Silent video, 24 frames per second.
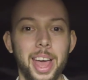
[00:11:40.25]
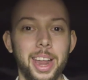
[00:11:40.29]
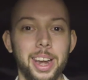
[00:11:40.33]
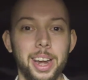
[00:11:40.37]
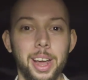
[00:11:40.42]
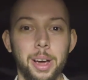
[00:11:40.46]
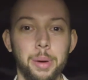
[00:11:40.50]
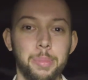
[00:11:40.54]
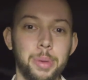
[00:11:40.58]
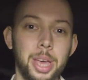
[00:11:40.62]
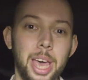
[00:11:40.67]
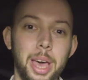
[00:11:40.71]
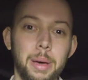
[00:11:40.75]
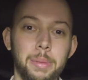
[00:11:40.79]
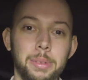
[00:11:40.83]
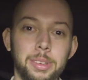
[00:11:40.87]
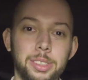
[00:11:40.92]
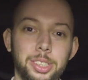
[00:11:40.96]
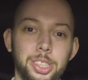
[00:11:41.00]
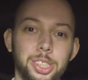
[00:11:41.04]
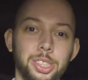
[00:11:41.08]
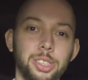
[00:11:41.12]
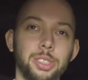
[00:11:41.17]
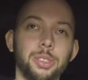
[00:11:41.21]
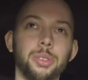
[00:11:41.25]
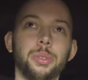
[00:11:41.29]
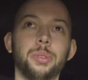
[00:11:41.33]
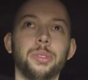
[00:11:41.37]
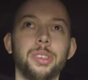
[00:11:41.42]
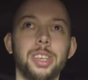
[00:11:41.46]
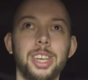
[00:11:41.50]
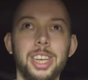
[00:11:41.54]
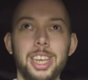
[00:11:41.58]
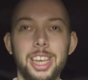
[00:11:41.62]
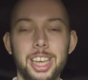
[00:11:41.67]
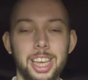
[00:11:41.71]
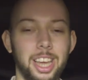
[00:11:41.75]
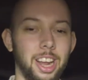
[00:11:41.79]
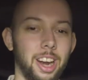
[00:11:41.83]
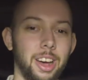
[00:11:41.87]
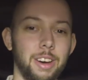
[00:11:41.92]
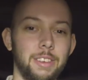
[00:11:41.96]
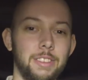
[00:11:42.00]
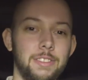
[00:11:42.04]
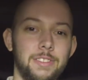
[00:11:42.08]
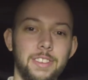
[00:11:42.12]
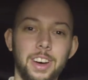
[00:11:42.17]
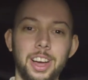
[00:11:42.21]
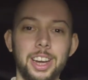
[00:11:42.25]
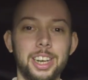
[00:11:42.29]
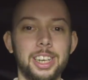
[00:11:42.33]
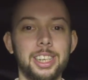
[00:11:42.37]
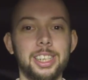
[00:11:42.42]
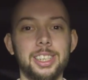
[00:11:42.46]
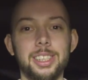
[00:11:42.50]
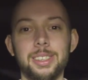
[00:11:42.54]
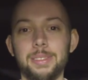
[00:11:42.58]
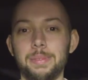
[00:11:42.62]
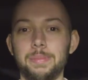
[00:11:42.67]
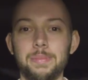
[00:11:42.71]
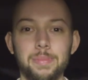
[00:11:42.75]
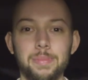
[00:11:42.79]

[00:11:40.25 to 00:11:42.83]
and I'll be able to, fund